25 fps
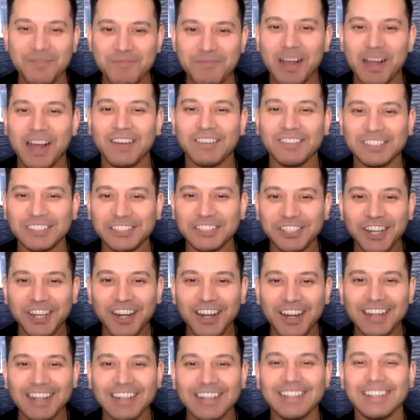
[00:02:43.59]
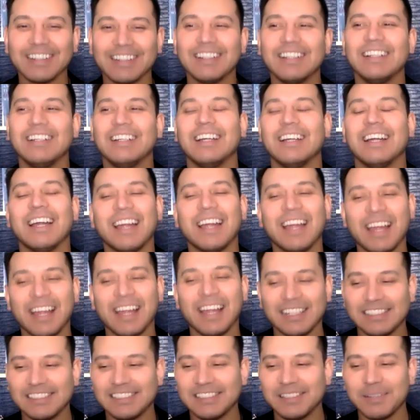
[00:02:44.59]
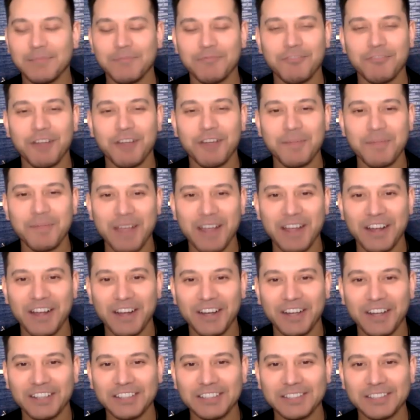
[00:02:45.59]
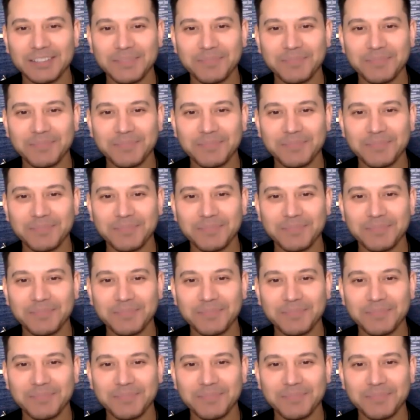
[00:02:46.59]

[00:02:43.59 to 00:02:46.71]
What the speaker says: But I was young and she broke my heart.